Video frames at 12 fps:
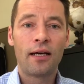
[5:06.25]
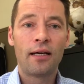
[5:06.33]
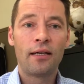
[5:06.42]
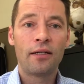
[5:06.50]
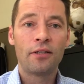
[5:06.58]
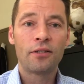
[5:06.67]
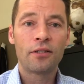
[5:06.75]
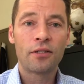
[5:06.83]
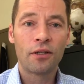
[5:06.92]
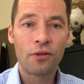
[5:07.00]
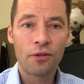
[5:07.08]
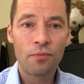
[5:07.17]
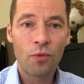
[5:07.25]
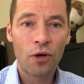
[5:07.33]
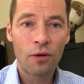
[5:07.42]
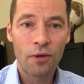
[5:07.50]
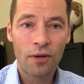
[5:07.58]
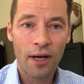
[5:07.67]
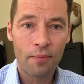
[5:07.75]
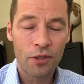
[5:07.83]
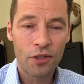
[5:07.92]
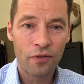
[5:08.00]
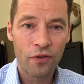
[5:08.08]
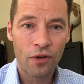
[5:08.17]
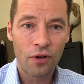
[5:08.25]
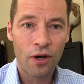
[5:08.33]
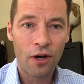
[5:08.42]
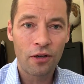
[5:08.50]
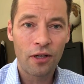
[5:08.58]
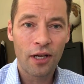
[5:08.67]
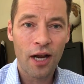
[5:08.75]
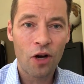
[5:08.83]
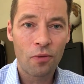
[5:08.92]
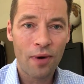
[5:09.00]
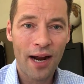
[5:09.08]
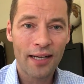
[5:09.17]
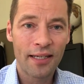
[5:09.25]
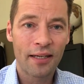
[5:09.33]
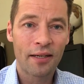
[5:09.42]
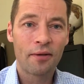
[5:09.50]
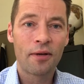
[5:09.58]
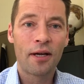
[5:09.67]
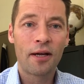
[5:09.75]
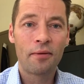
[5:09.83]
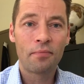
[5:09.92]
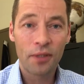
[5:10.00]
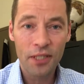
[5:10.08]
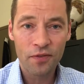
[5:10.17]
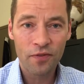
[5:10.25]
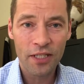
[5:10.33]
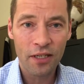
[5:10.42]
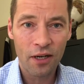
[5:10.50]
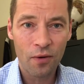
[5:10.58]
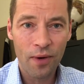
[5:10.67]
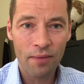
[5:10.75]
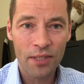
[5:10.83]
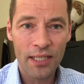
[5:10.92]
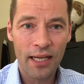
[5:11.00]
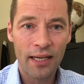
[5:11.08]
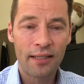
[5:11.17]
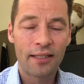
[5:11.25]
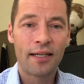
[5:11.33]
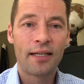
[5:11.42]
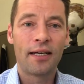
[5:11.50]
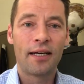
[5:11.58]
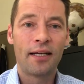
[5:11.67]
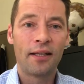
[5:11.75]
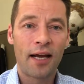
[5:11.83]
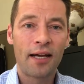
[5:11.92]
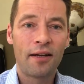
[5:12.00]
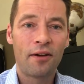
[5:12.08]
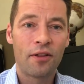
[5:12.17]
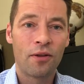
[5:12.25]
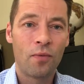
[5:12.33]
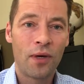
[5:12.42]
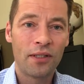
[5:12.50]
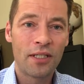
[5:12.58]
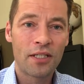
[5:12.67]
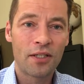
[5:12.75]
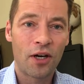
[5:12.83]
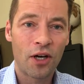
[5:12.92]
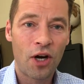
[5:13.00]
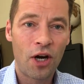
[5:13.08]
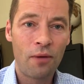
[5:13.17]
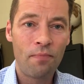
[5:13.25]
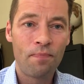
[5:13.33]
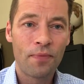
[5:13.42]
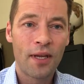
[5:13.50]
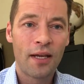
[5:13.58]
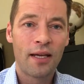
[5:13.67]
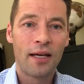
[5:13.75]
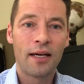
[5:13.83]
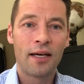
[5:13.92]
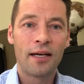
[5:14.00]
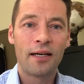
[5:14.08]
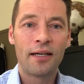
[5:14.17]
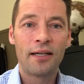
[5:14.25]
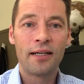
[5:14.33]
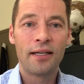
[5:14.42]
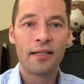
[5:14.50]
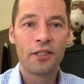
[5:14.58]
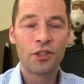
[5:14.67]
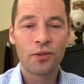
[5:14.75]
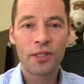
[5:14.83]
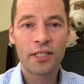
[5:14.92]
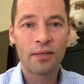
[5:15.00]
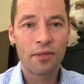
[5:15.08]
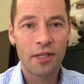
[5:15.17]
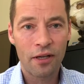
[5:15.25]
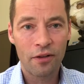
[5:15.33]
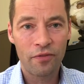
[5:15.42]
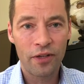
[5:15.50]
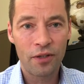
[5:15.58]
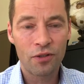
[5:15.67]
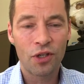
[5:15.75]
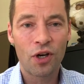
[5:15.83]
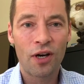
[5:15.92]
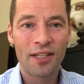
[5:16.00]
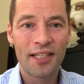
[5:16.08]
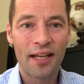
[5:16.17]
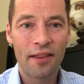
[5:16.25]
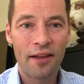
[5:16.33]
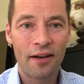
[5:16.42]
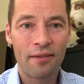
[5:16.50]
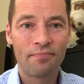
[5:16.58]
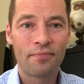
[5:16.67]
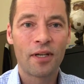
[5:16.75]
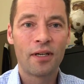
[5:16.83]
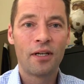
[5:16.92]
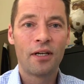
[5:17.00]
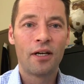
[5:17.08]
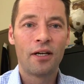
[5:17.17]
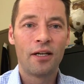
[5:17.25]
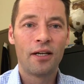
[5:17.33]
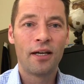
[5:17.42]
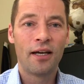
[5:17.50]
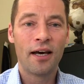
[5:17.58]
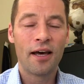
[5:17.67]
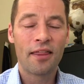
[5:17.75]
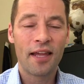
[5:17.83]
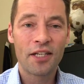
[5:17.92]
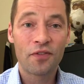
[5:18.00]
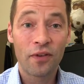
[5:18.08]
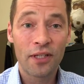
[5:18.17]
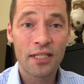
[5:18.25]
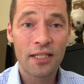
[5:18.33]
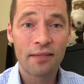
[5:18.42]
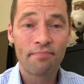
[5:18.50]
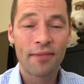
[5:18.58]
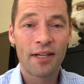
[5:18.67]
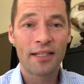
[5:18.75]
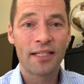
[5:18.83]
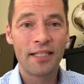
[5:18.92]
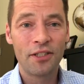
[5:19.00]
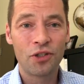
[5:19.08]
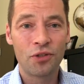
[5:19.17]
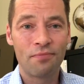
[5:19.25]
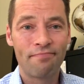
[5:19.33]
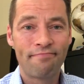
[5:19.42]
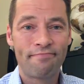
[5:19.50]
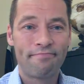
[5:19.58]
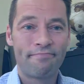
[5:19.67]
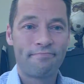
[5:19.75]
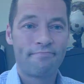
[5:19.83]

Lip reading: To learn more about Upper Cervical Chiropractic, please visit our website, alignhealthandwellness.com, and enjoy some of the other videos and content there. Thanks for listening. See you soon.